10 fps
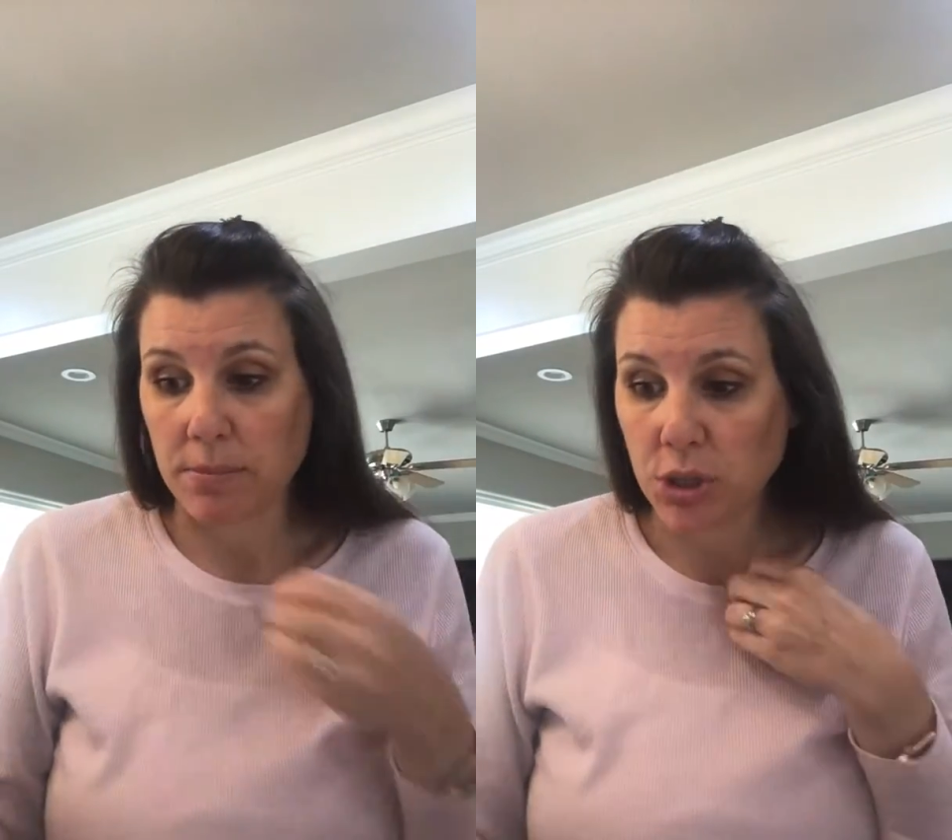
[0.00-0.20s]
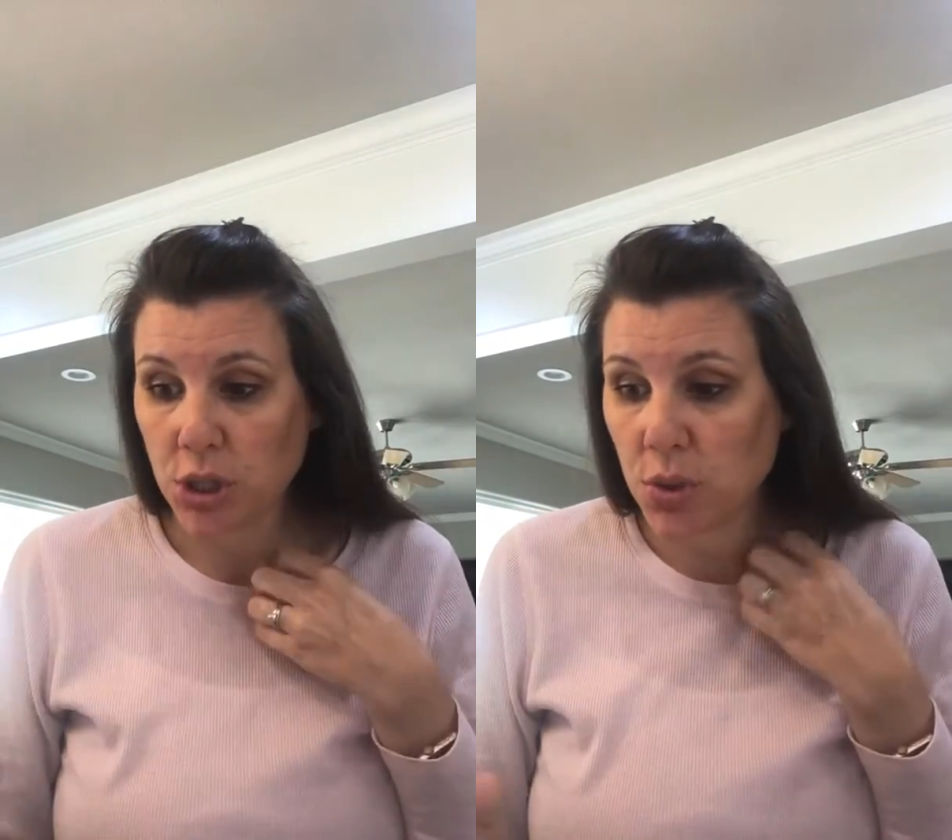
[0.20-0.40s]

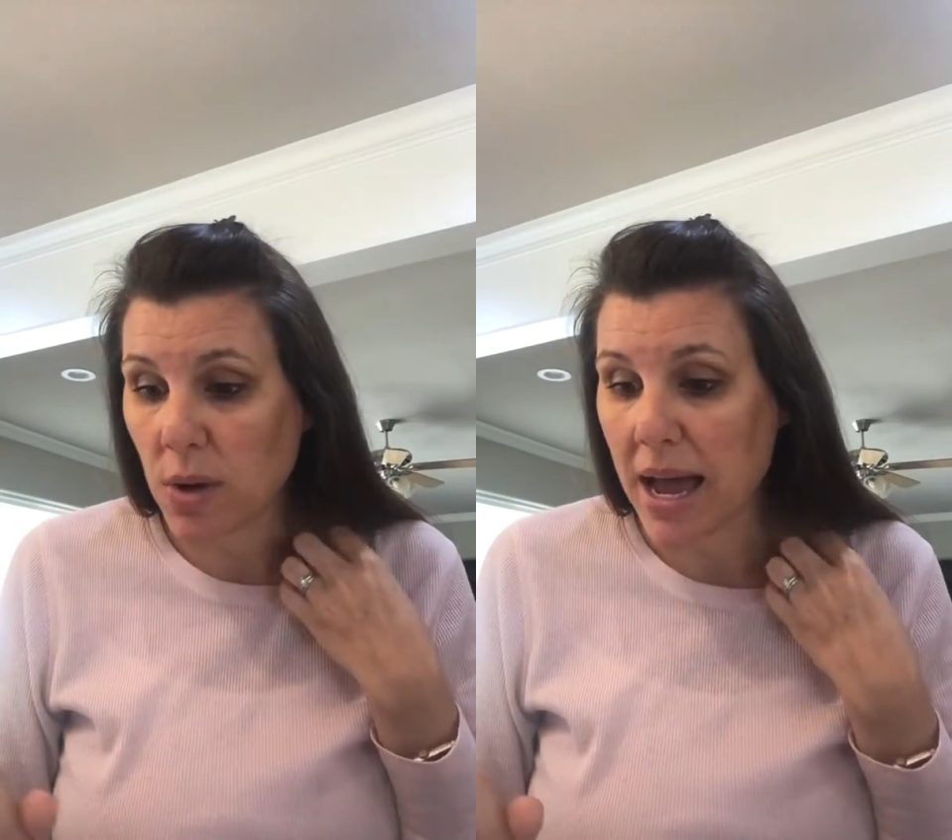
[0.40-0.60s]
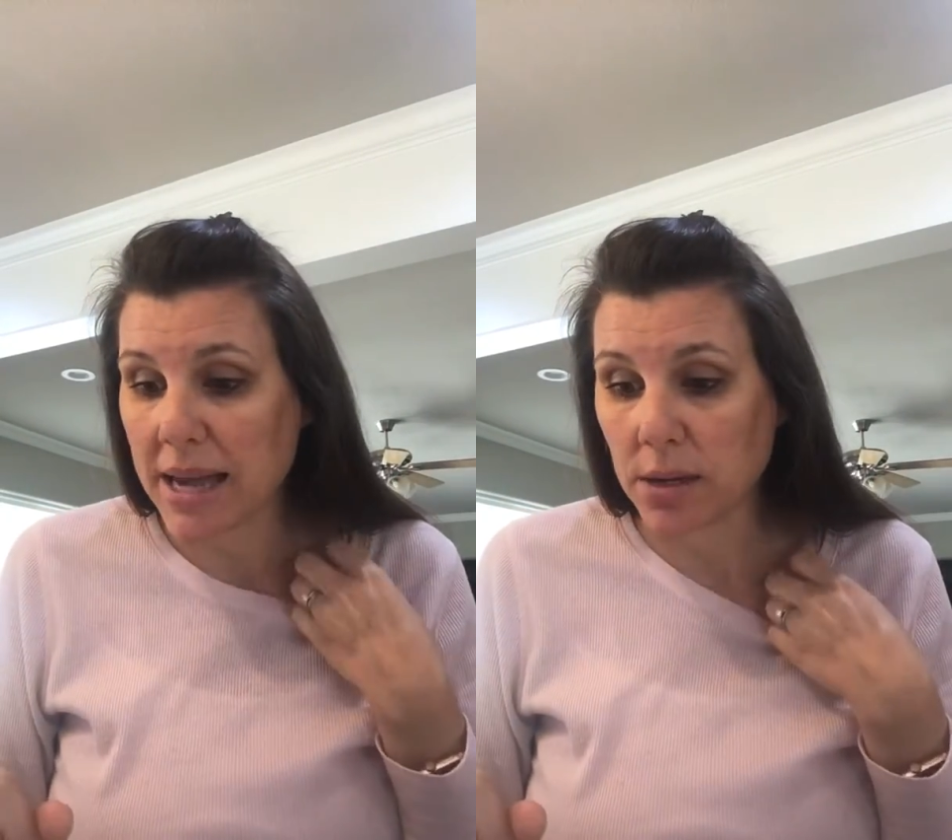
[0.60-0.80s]
two
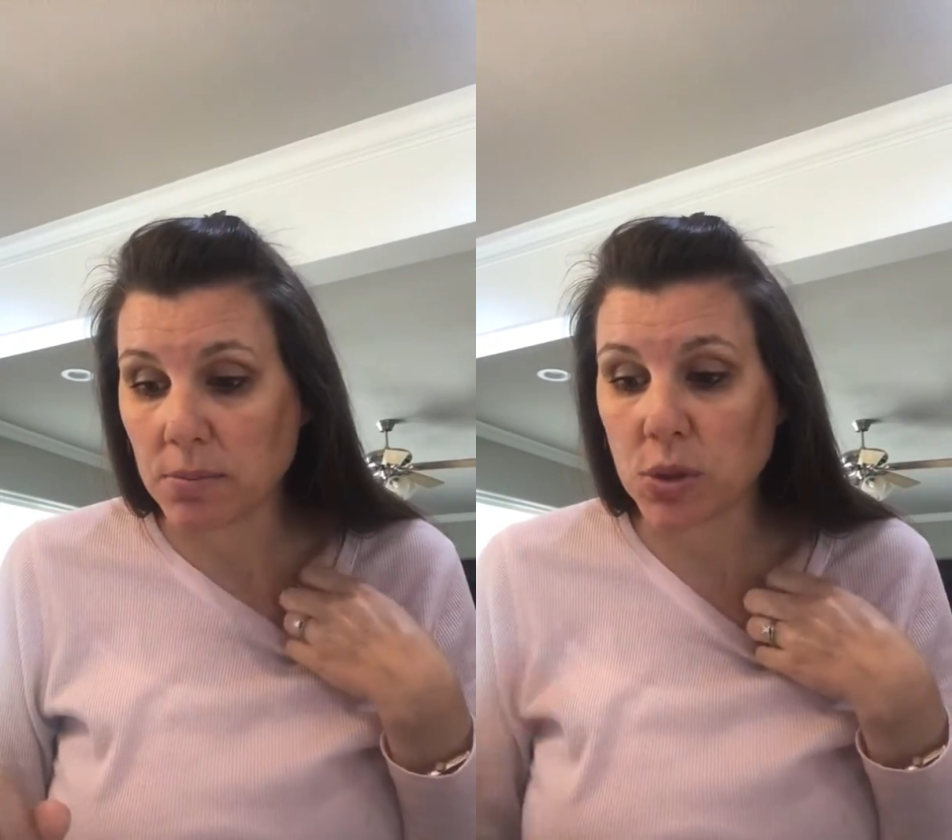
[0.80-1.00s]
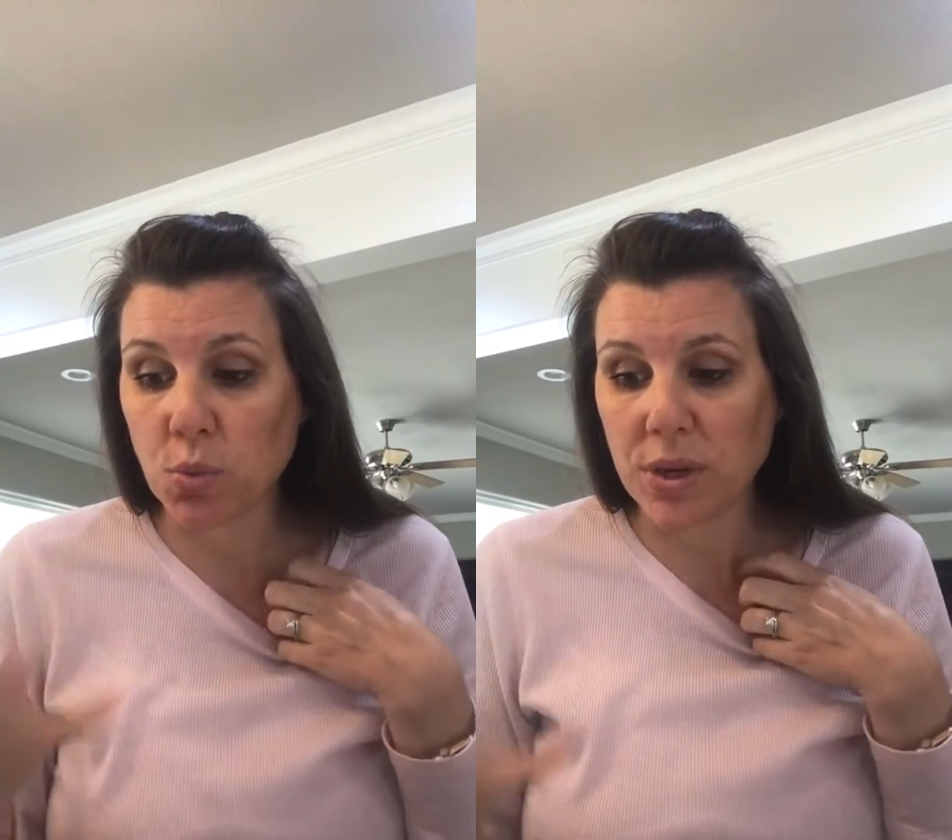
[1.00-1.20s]

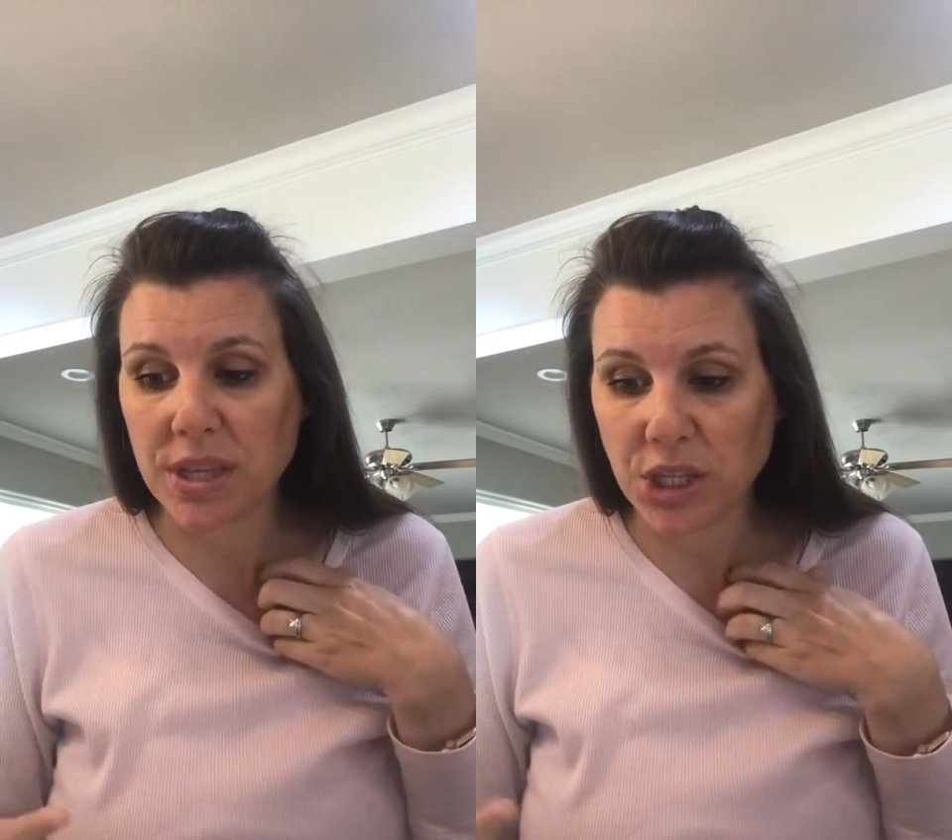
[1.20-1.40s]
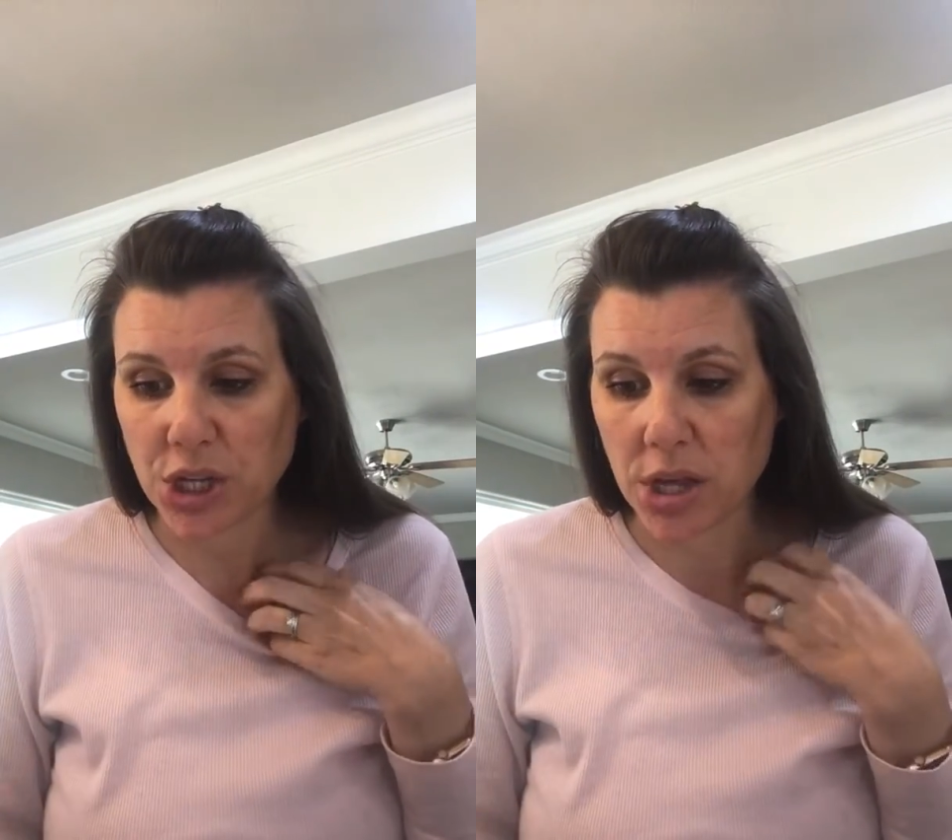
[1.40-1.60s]
items with
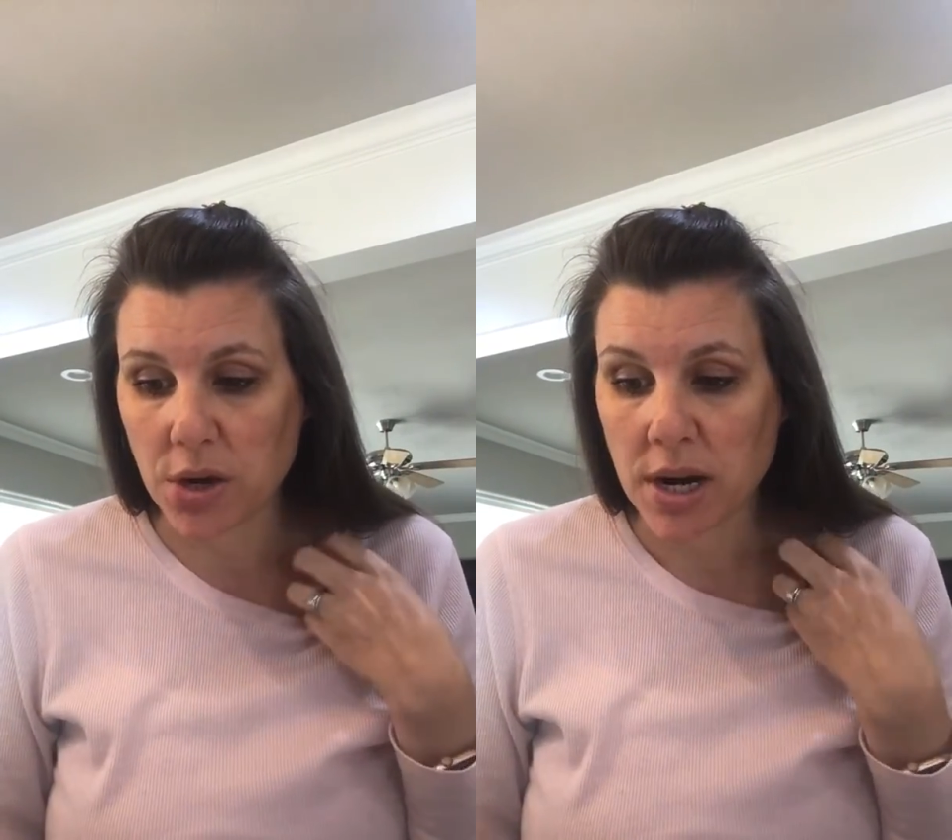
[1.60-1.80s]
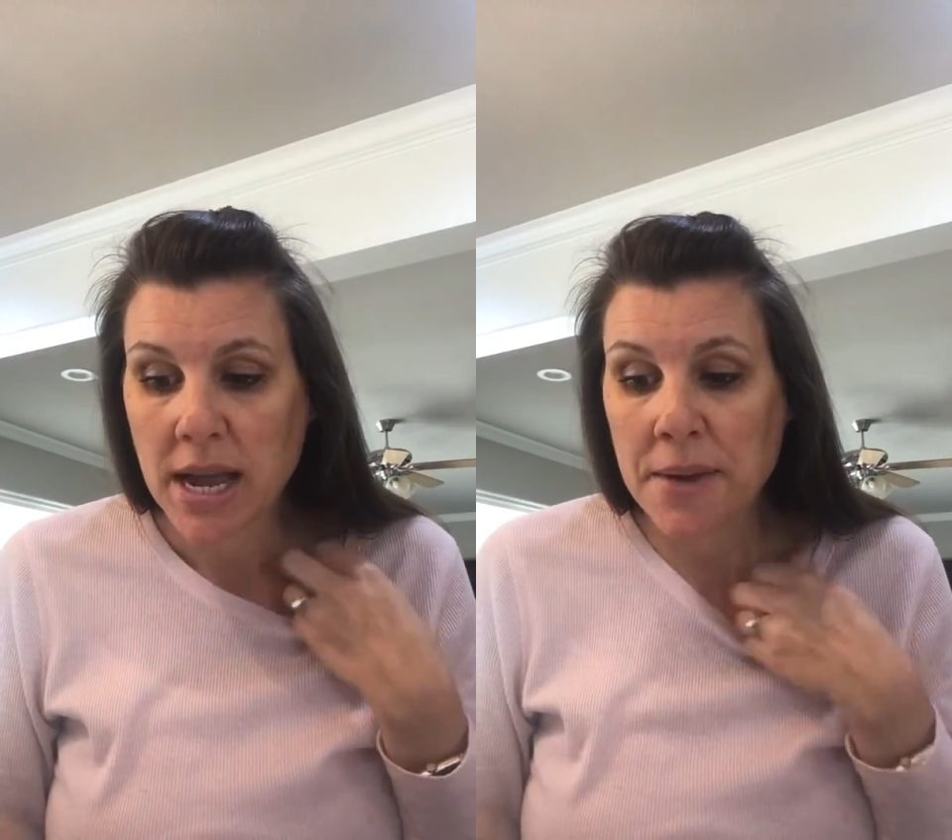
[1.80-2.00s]
each other.